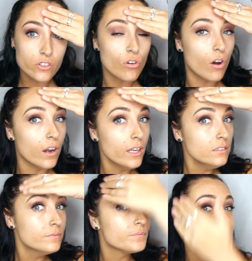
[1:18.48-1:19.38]
dry,
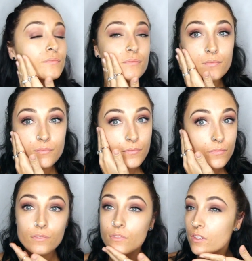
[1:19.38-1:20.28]

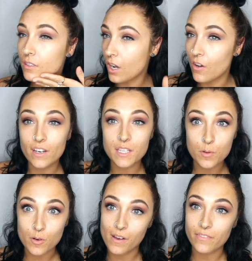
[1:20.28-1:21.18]
I'm ready to
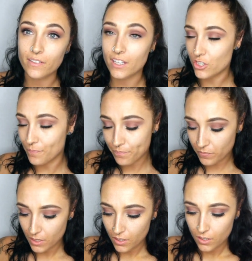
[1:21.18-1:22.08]
put on my foundation.
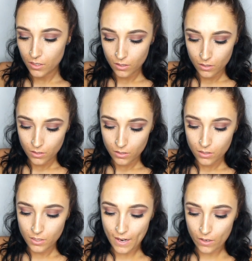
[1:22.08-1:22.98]

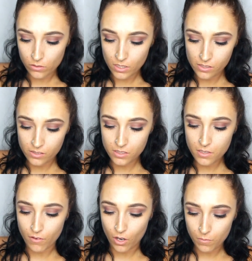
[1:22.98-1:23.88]
Now this
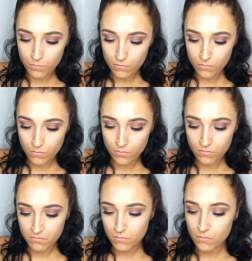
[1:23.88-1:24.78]
serum
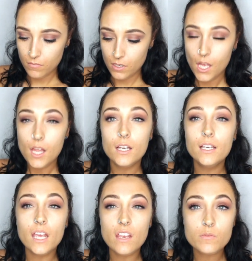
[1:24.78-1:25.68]

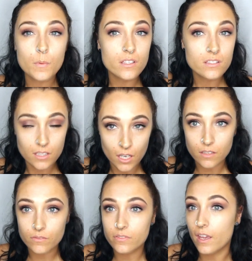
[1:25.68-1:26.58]
leaves my
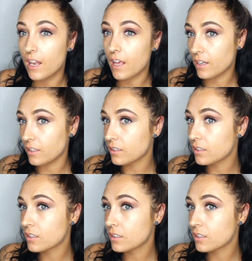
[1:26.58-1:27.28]
skin feeling